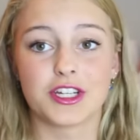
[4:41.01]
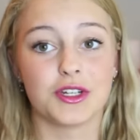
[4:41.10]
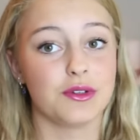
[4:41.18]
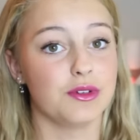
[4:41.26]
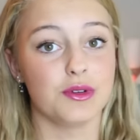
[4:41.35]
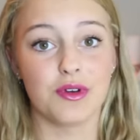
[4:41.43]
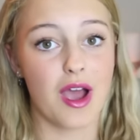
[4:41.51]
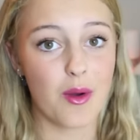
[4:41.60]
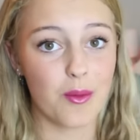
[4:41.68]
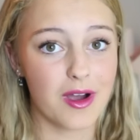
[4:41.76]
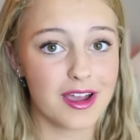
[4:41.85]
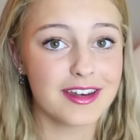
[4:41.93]
which you do
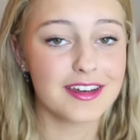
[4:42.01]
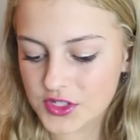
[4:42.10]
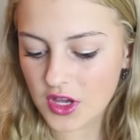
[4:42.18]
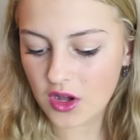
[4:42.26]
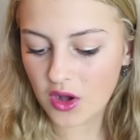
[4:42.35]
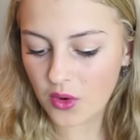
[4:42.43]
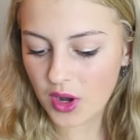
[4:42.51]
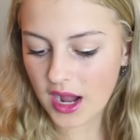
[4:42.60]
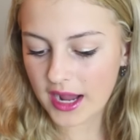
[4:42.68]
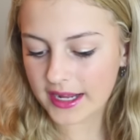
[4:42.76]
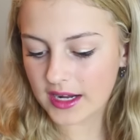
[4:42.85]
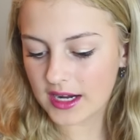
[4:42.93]
not want. So
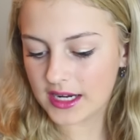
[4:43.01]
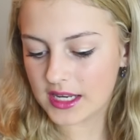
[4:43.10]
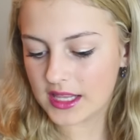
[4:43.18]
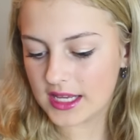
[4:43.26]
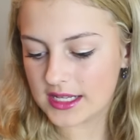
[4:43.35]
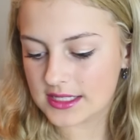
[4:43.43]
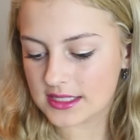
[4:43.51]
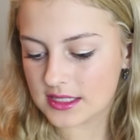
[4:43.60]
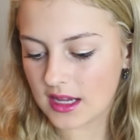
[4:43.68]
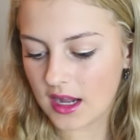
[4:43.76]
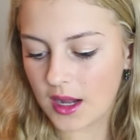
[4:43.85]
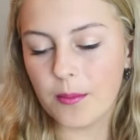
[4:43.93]
I got this
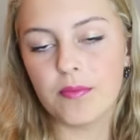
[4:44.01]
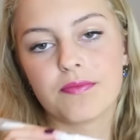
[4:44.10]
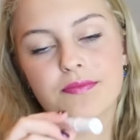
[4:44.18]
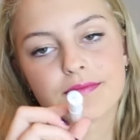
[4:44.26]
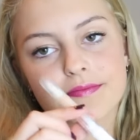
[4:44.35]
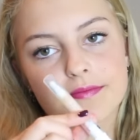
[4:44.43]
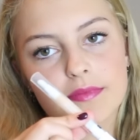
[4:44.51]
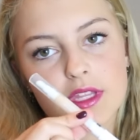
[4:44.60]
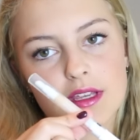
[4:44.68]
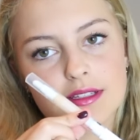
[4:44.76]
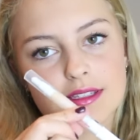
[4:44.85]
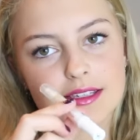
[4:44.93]
um,
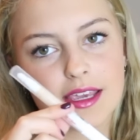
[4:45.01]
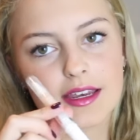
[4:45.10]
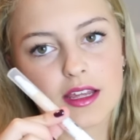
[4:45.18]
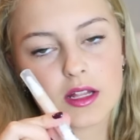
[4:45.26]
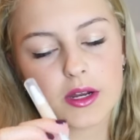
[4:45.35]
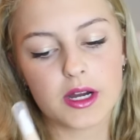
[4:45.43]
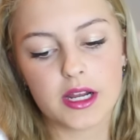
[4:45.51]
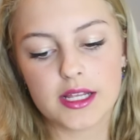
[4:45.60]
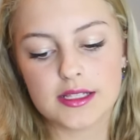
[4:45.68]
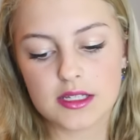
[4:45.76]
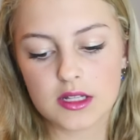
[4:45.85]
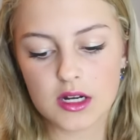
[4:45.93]
Skin Clearing
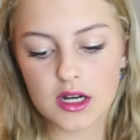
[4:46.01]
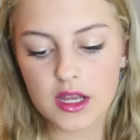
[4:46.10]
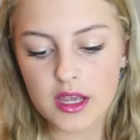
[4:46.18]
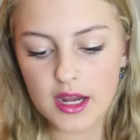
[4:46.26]
Concealer.